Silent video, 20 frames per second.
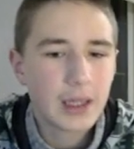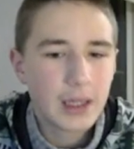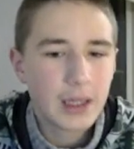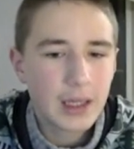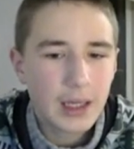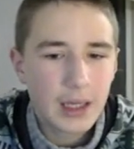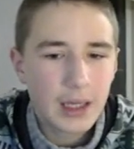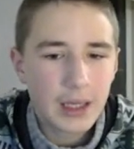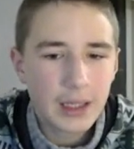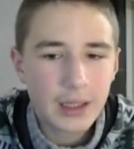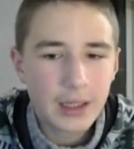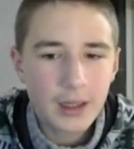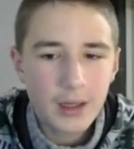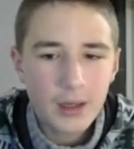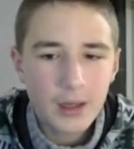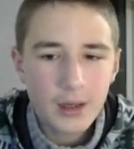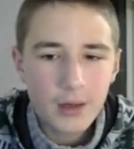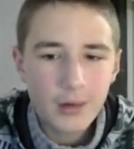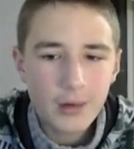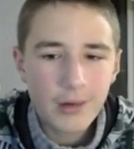hey
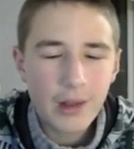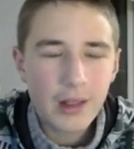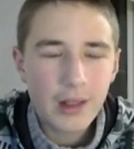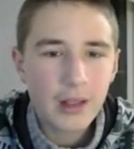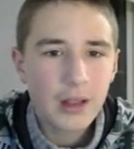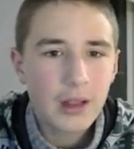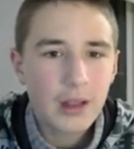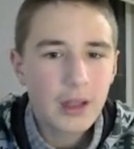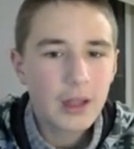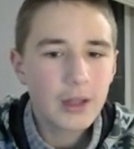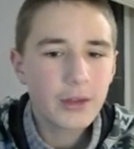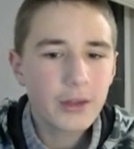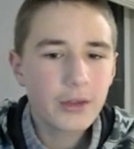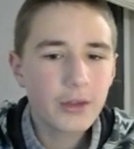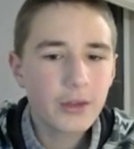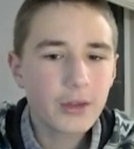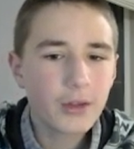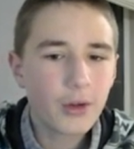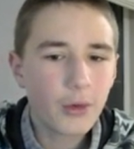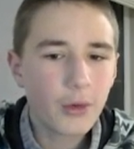well
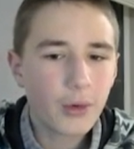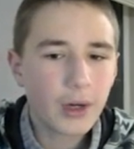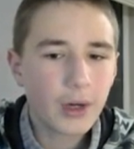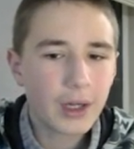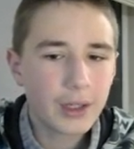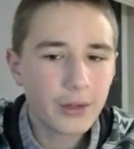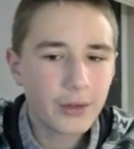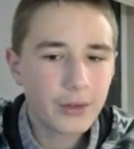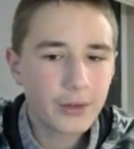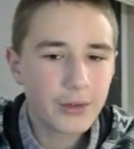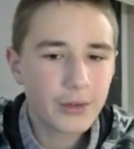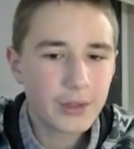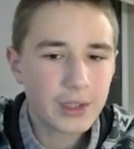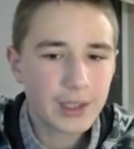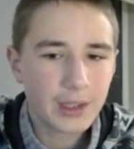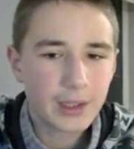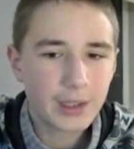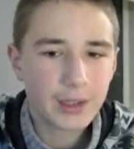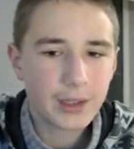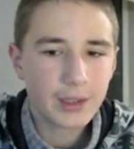no I don't
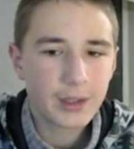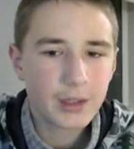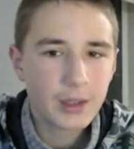resign